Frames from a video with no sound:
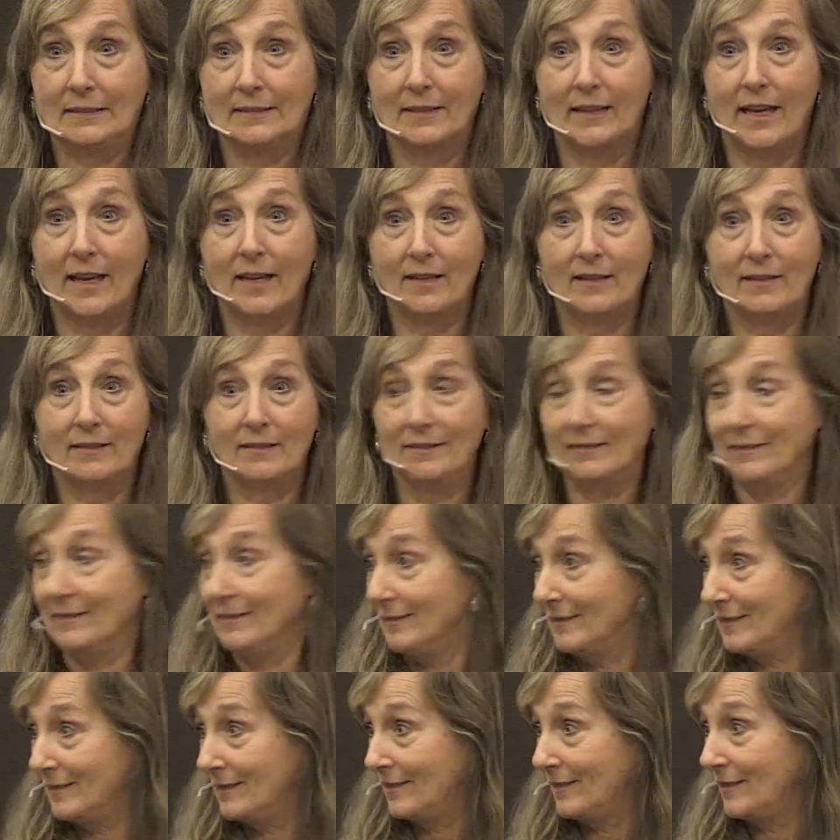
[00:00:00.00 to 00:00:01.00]
Like
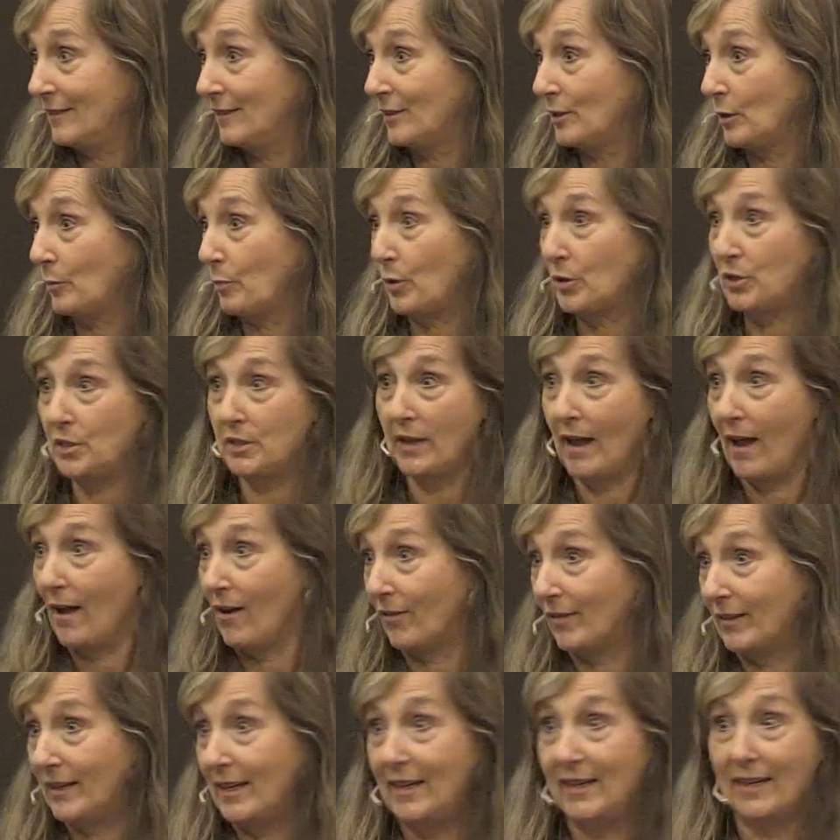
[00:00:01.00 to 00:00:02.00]
their
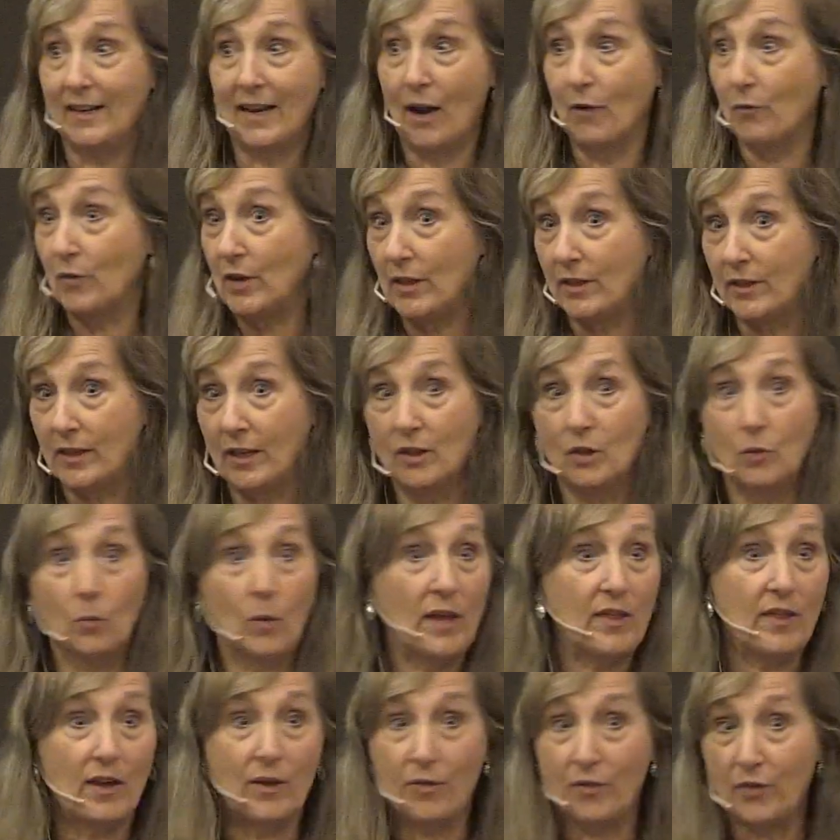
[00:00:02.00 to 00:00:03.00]
personality and everything, the
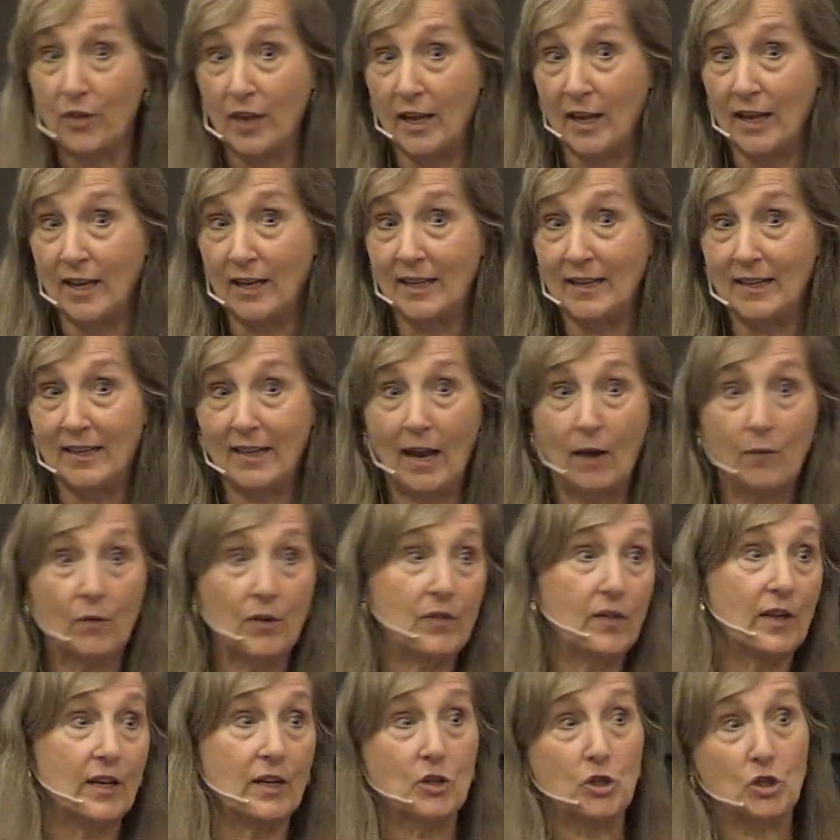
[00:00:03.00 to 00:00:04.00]
way they think,
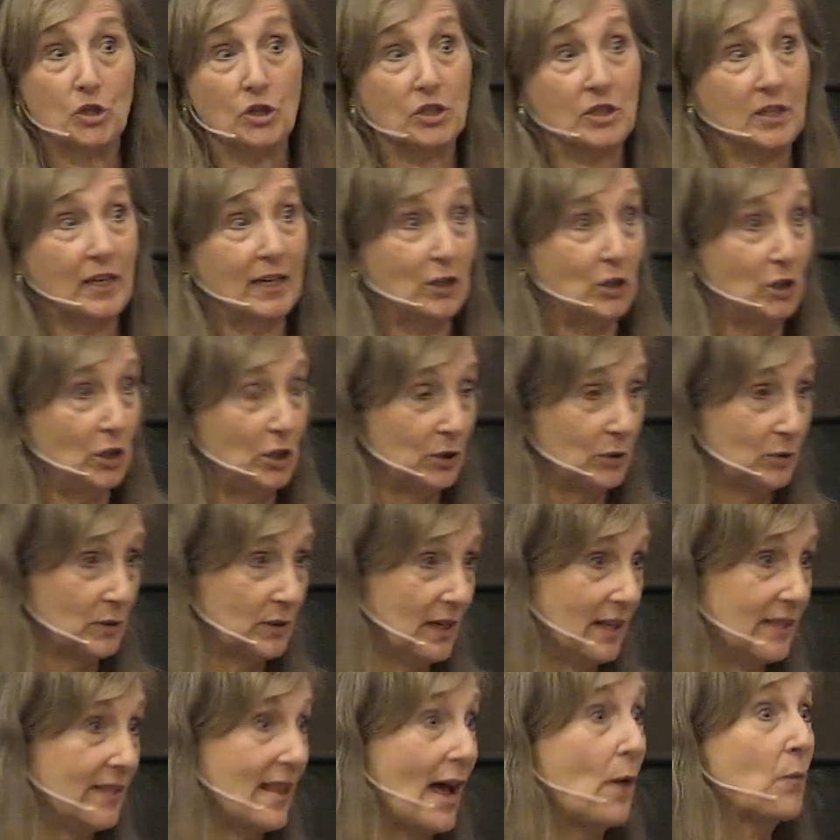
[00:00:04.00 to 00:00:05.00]
everything is just like you.
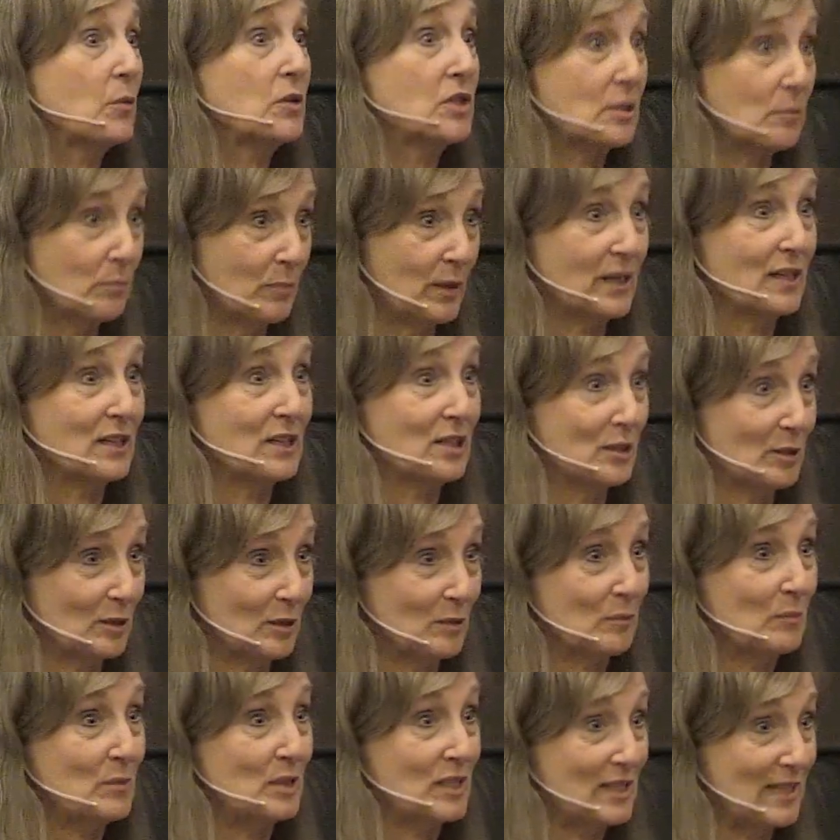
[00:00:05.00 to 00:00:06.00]
And that was the biggest
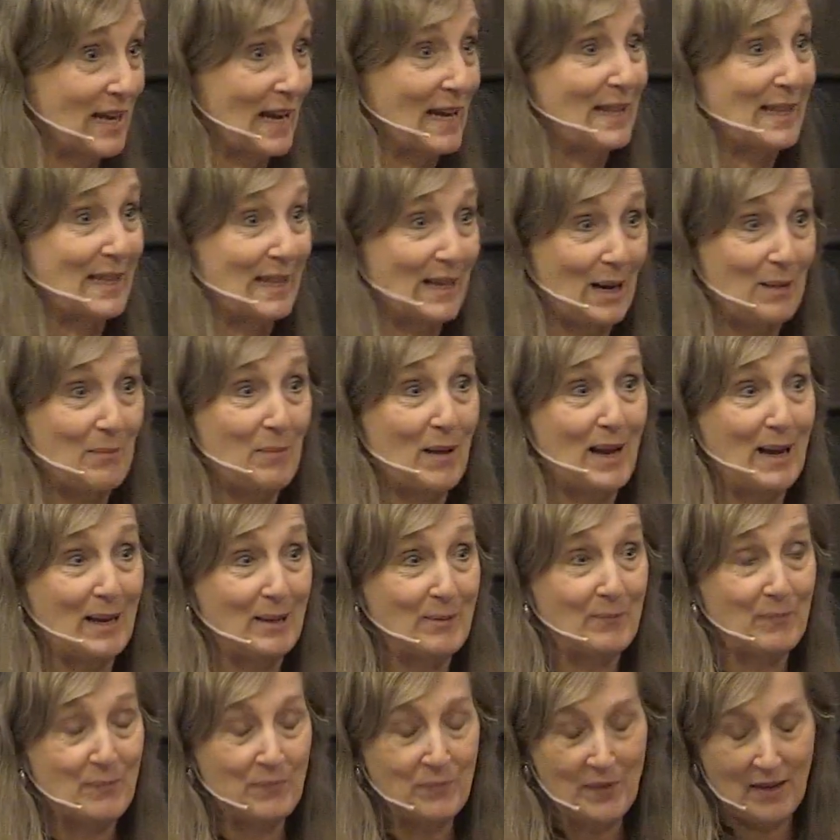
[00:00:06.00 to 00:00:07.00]
mistake that I made.
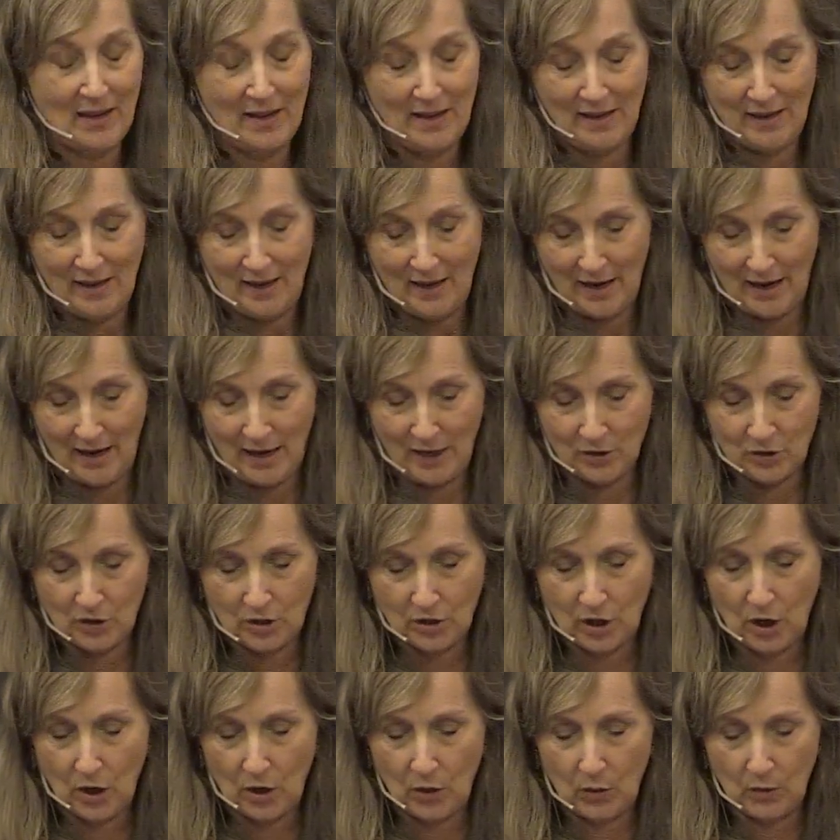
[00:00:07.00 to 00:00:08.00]
And
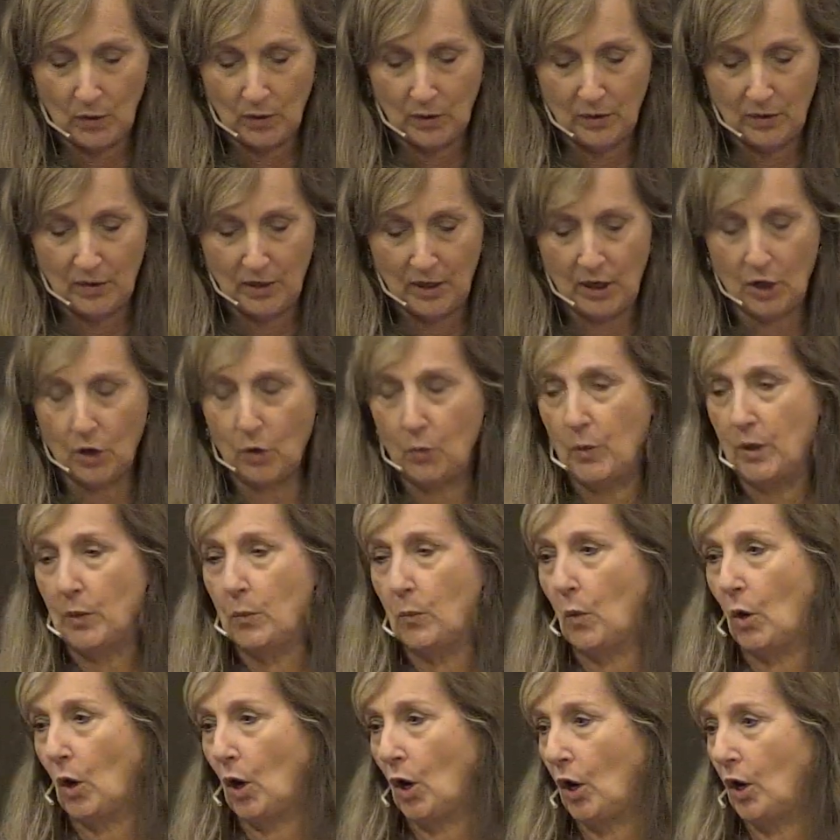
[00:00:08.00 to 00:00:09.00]
so here we
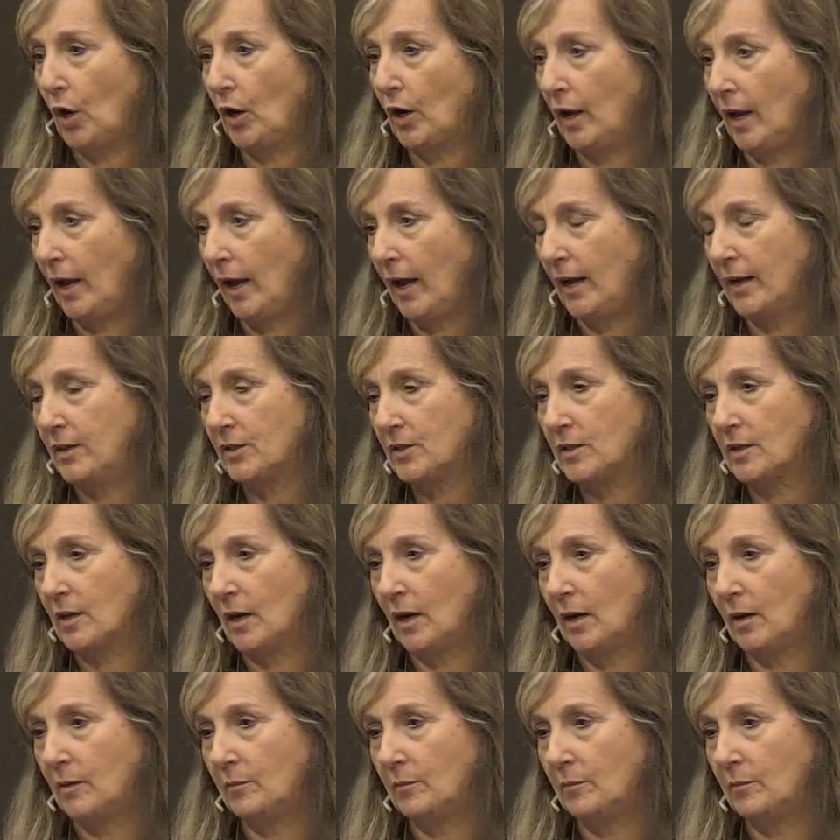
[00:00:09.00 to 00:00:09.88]
were as